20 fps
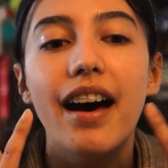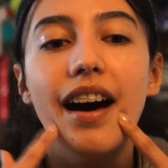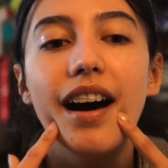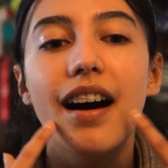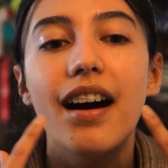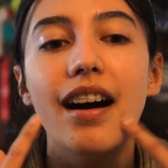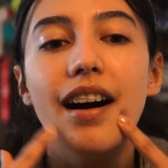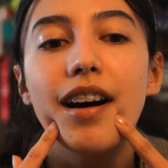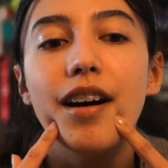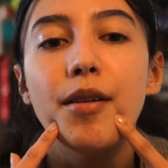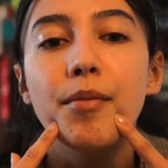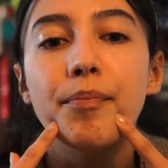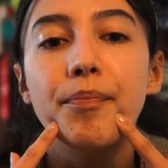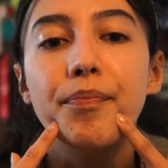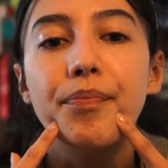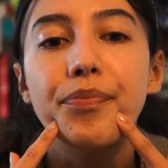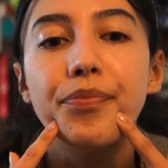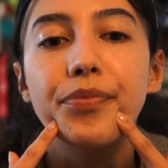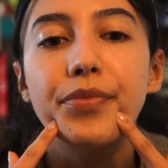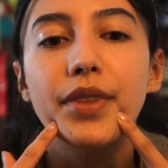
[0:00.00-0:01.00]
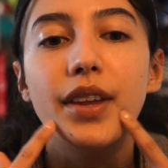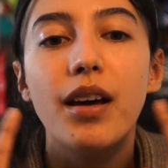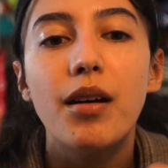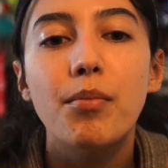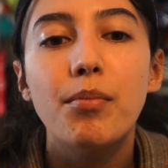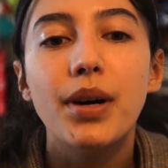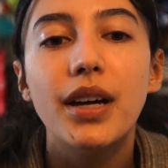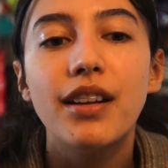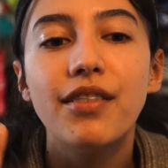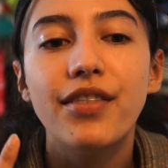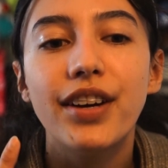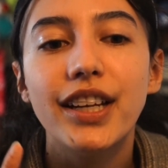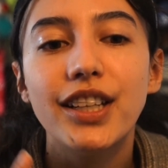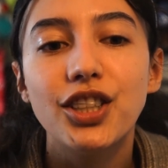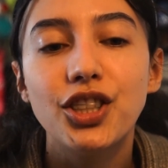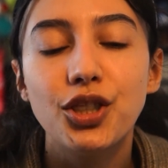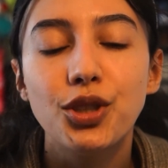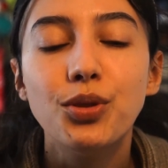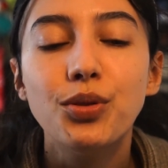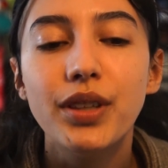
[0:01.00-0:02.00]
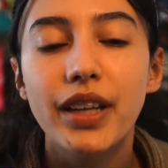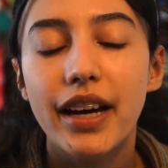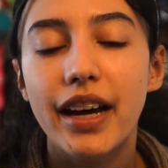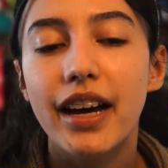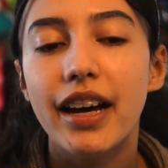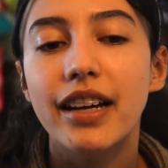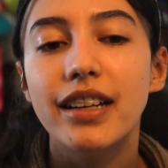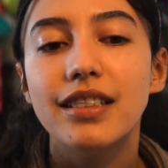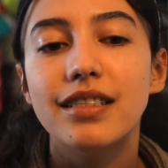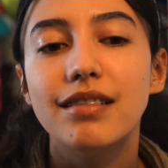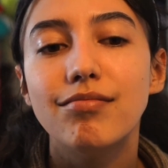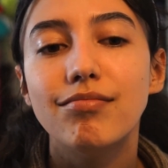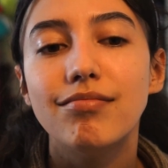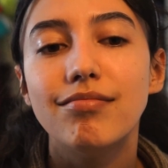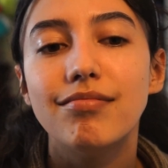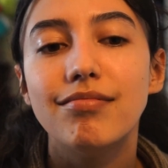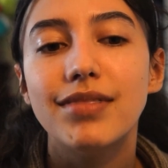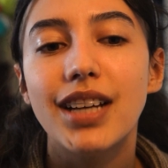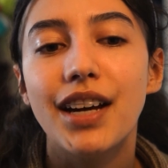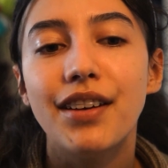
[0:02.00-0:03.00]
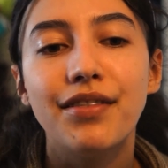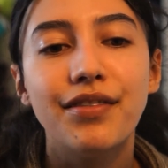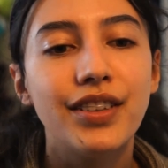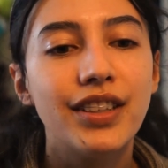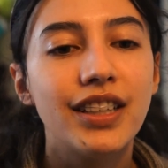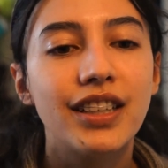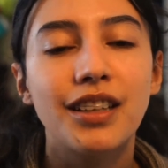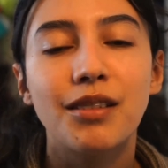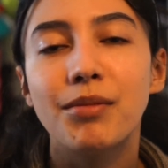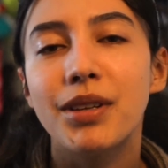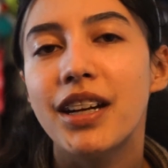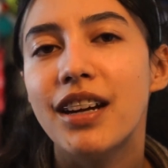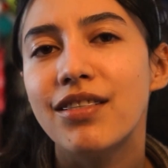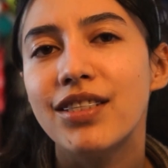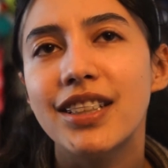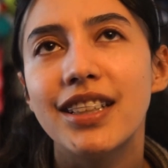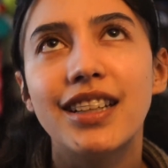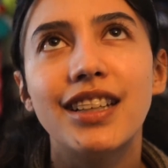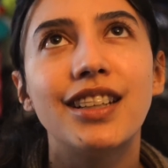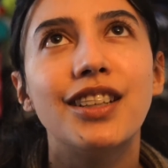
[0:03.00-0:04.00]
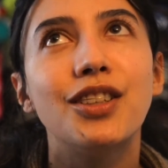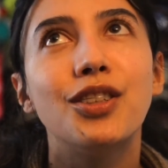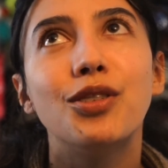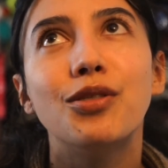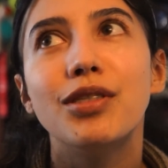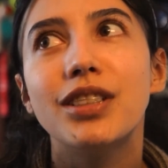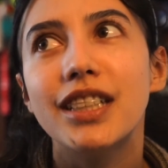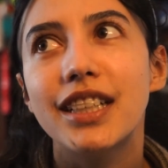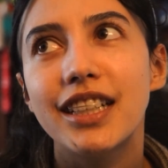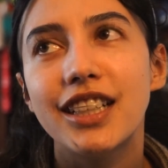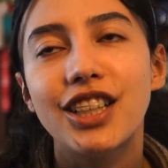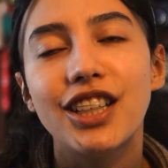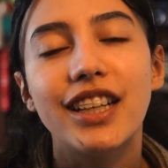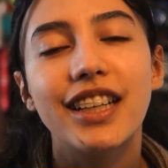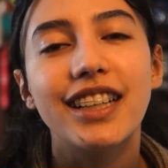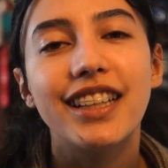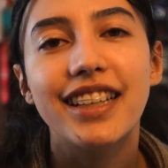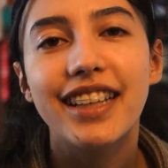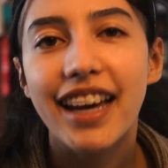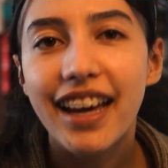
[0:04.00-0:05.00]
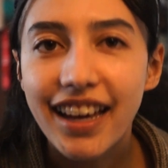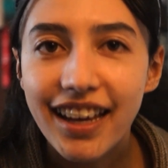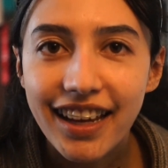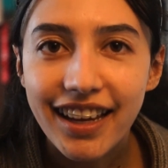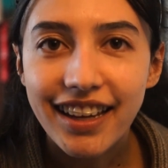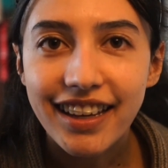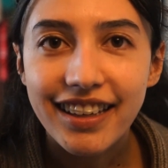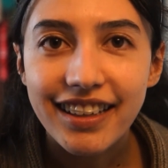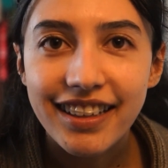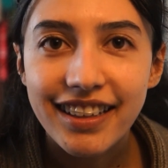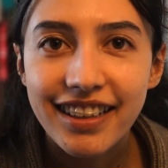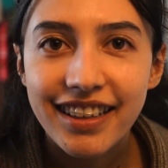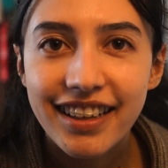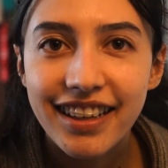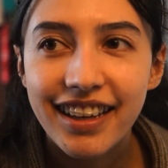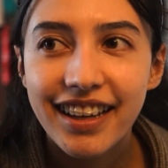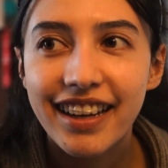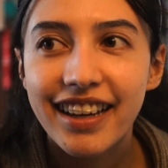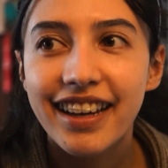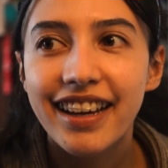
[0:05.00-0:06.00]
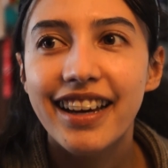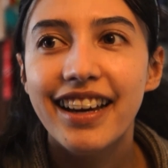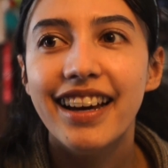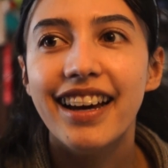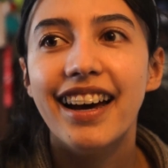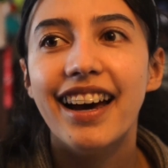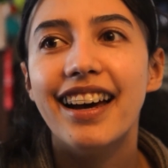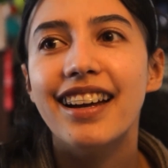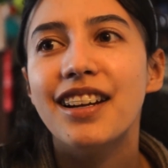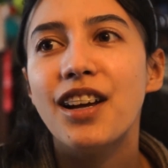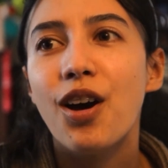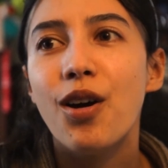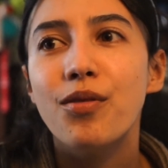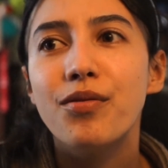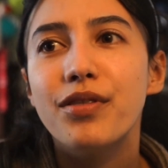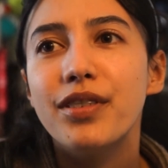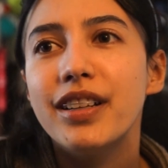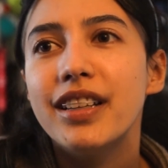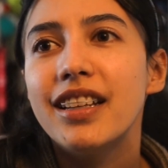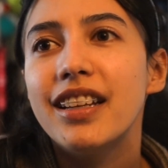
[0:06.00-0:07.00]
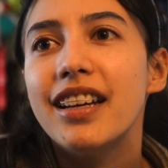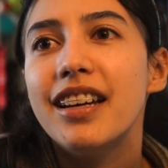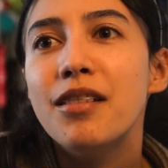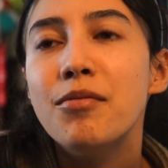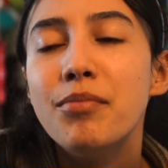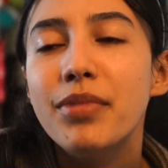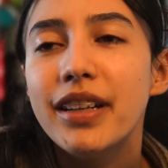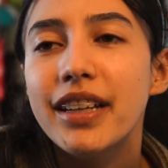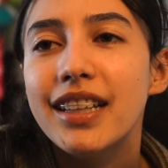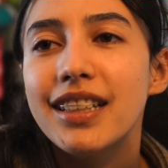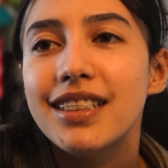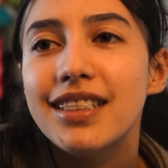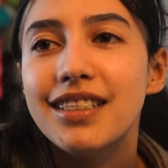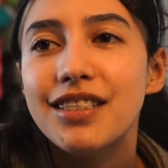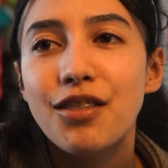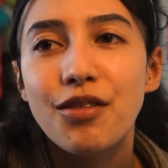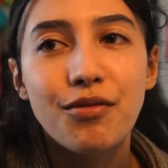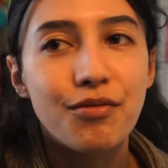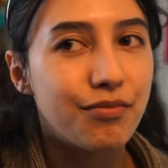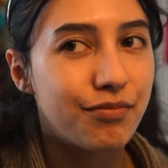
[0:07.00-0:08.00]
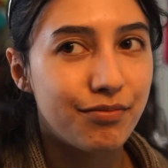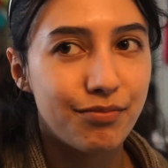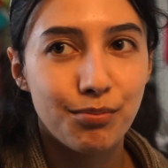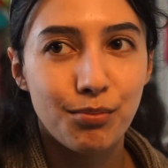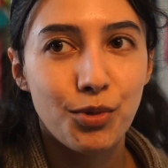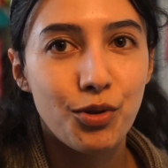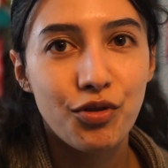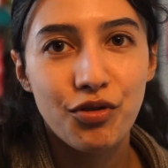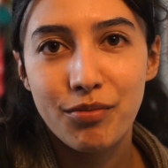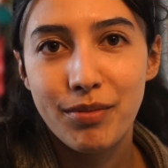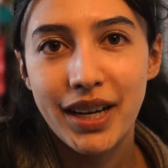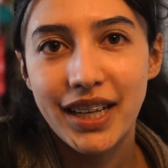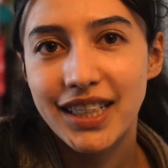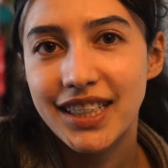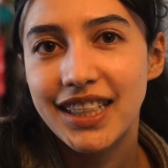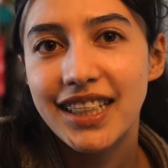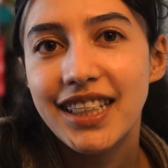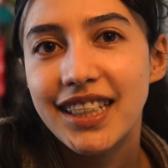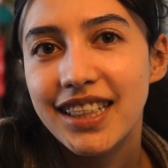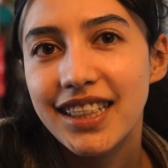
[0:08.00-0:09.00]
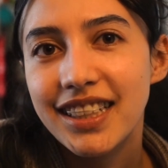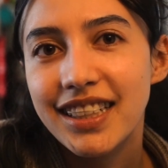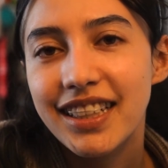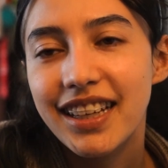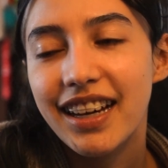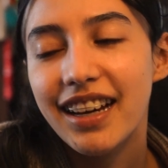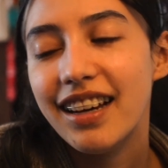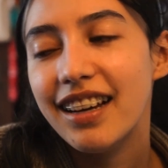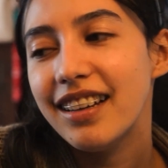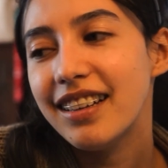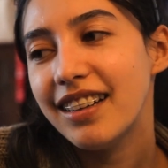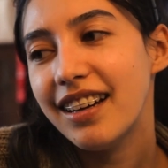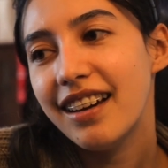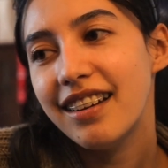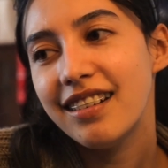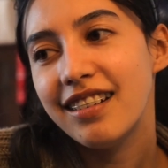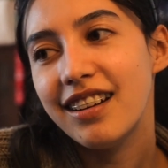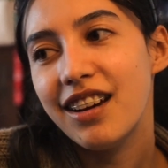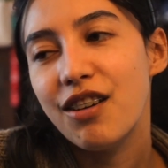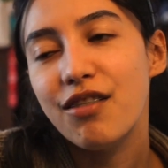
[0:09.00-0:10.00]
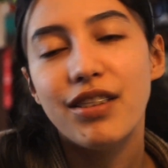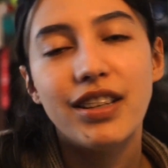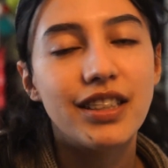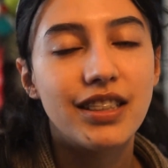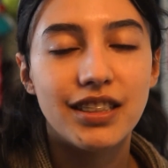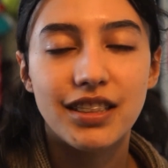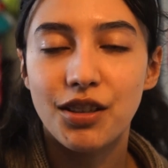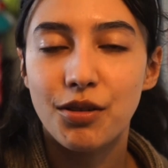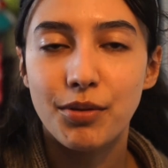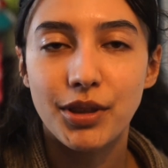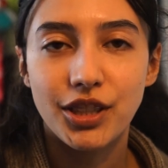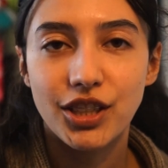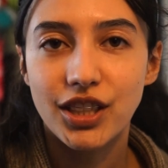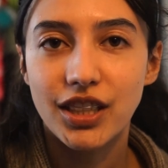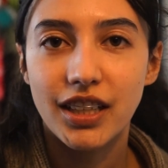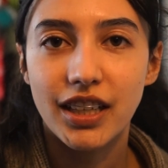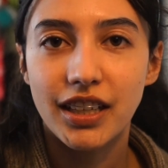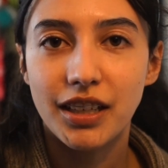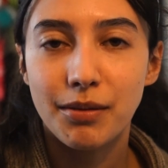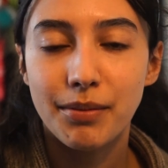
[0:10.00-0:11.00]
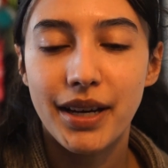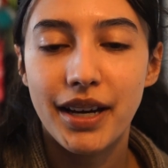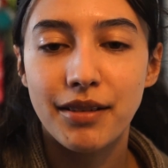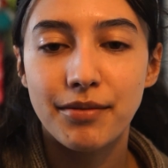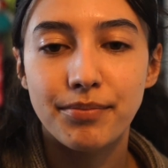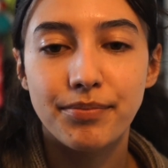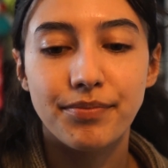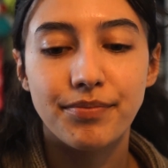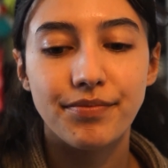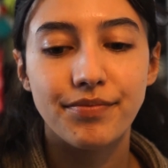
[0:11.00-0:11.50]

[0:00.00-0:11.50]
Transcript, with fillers: Um, but if I do that, I feel like I'm gonna have to get a new retainer again. And hopefully, the implants don't move my teeth. Ah, I don't know, it's so much to think about.